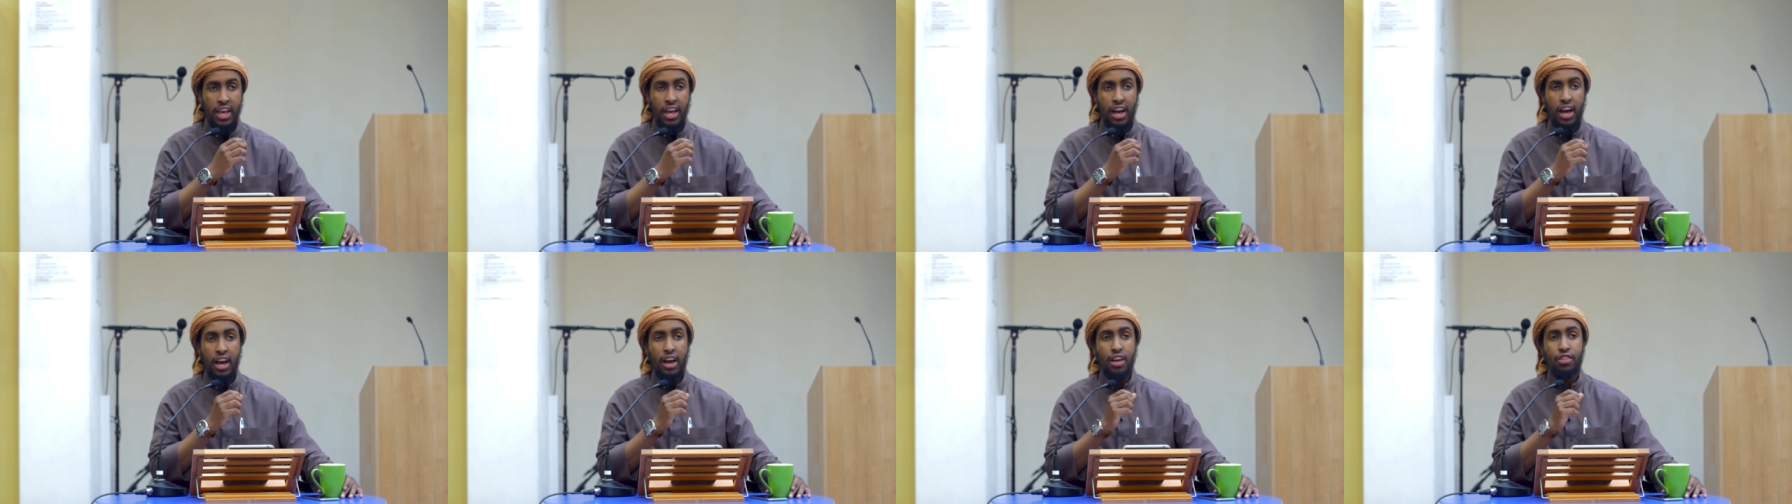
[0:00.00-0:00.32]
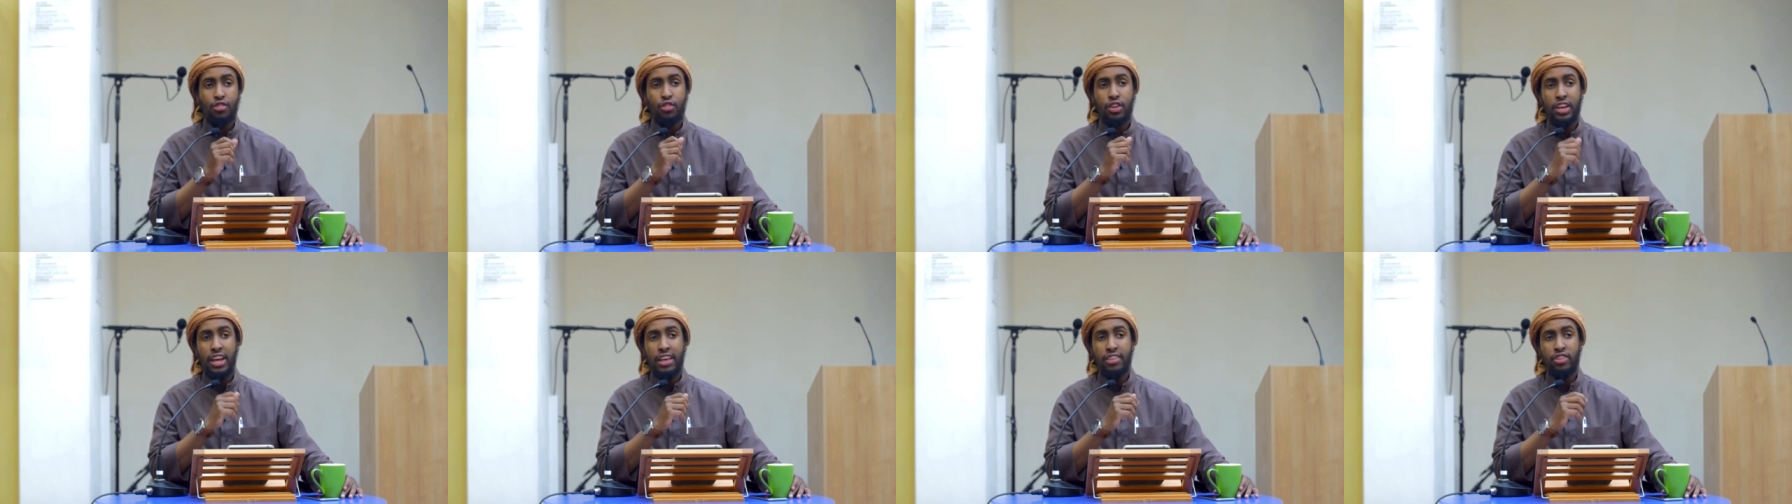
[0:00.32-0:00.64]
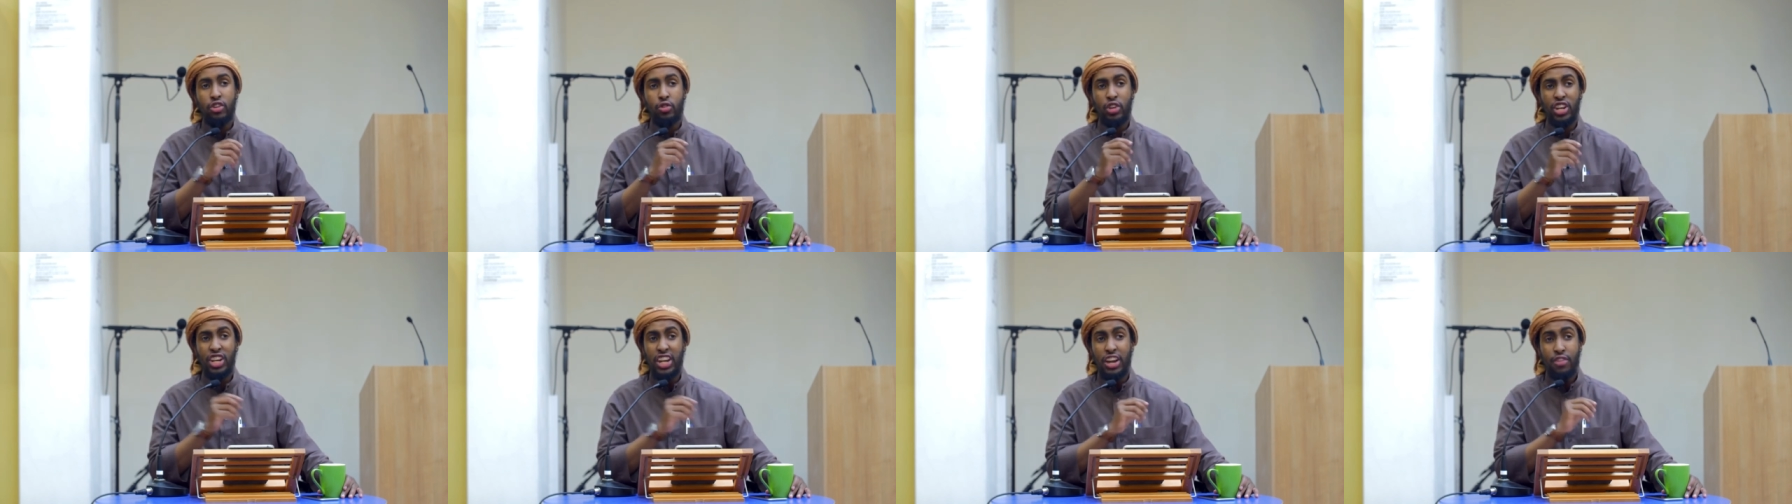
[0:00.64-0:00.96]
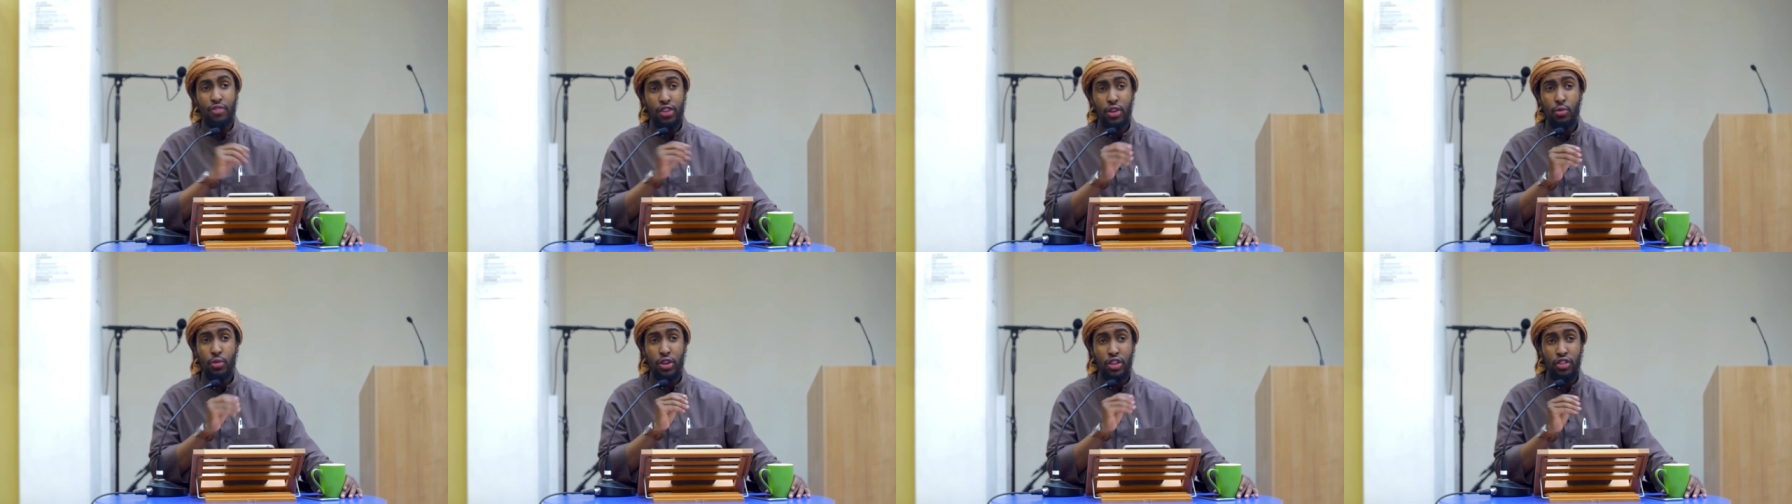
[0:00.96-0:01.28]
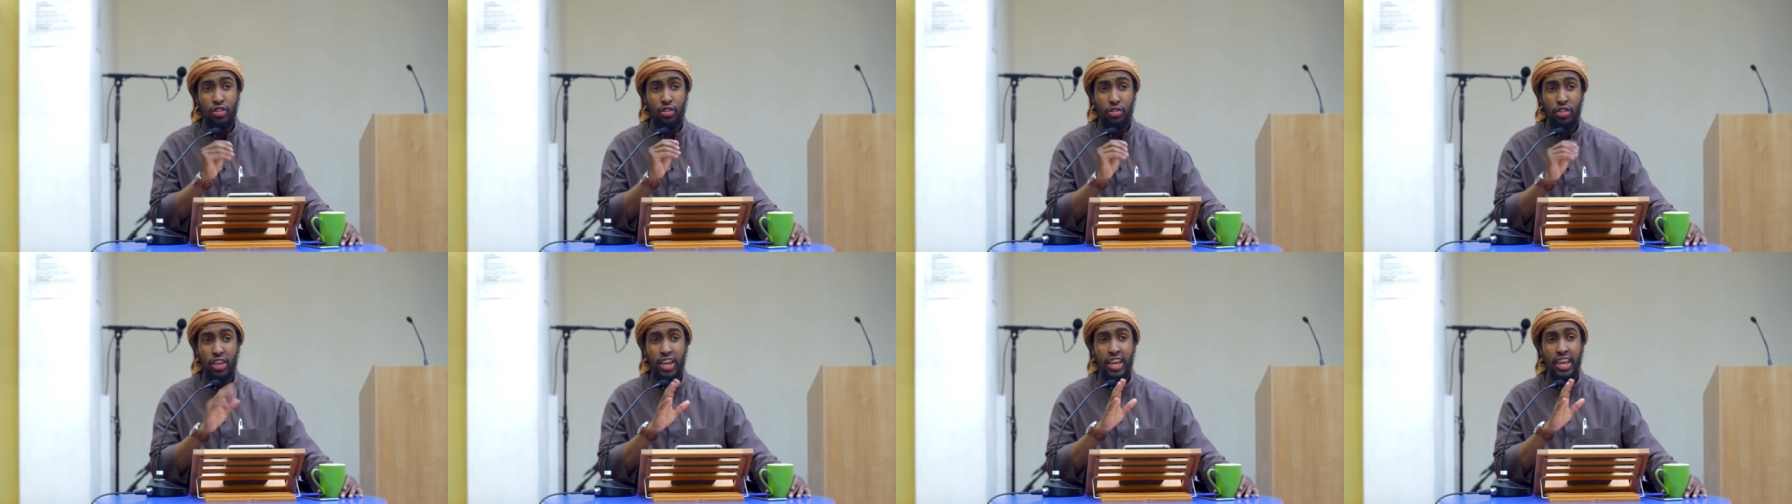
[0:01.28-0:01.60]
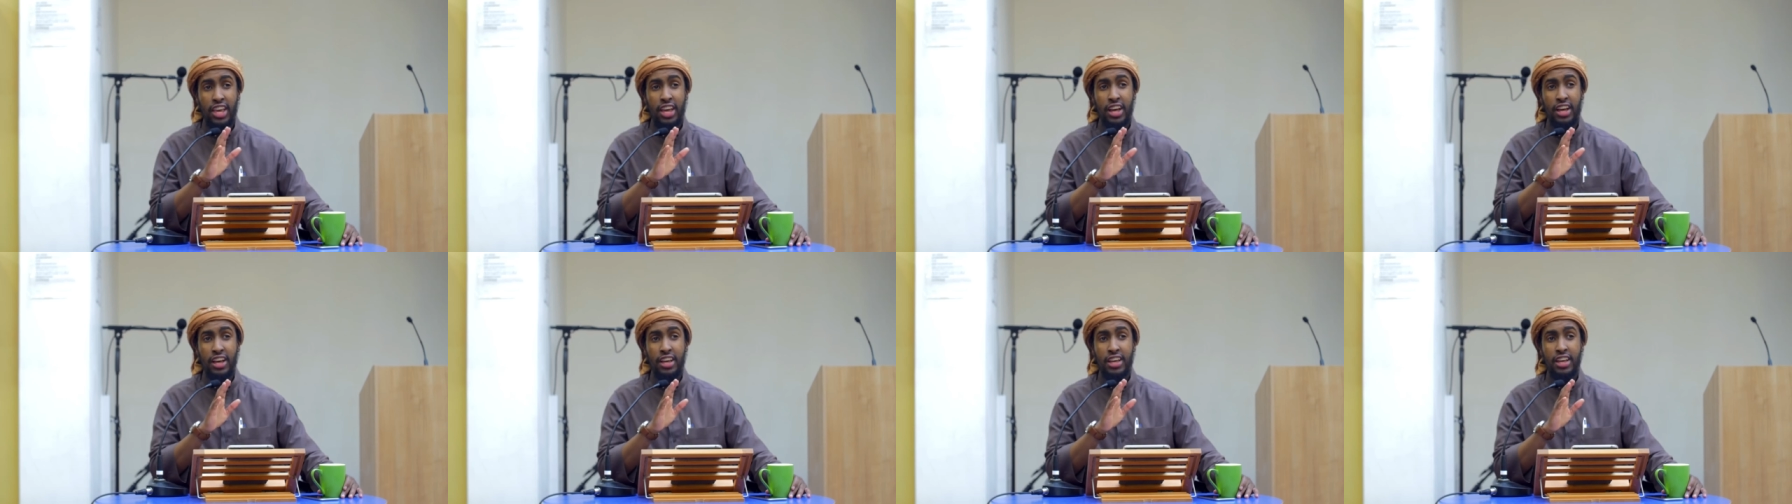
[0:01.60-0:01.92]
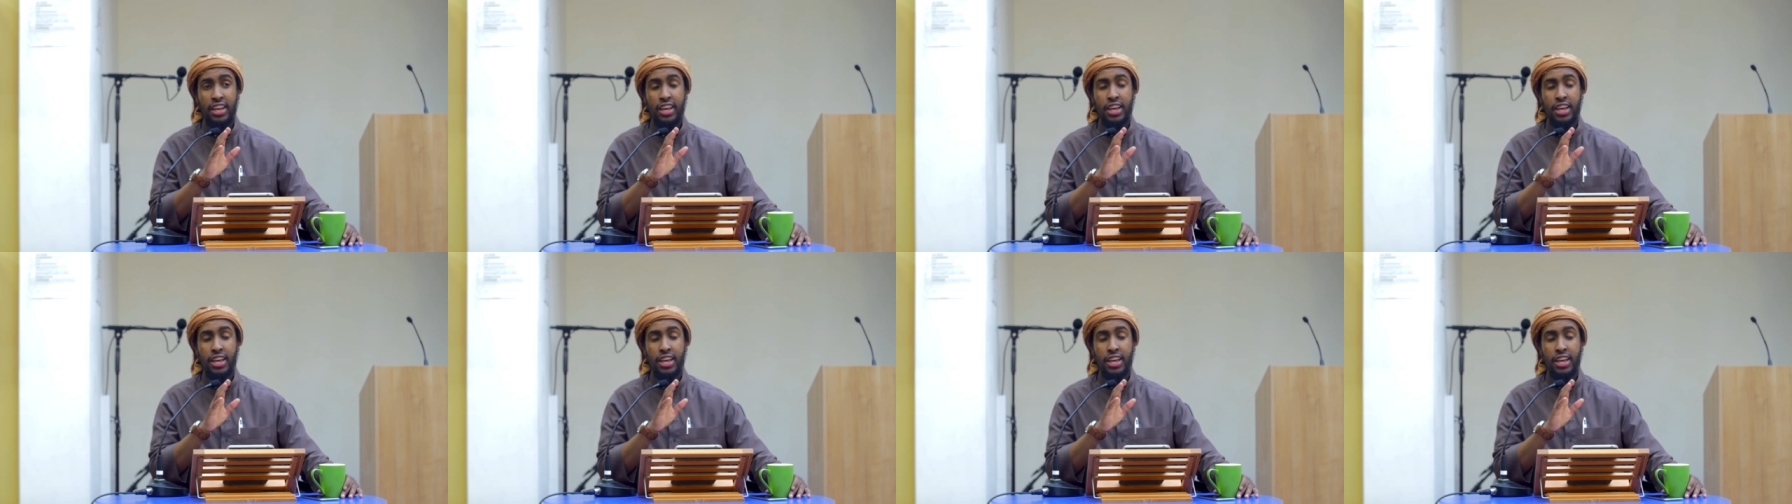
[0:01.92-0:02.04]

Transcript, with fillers: I ask you guys a question. I really want you to think here.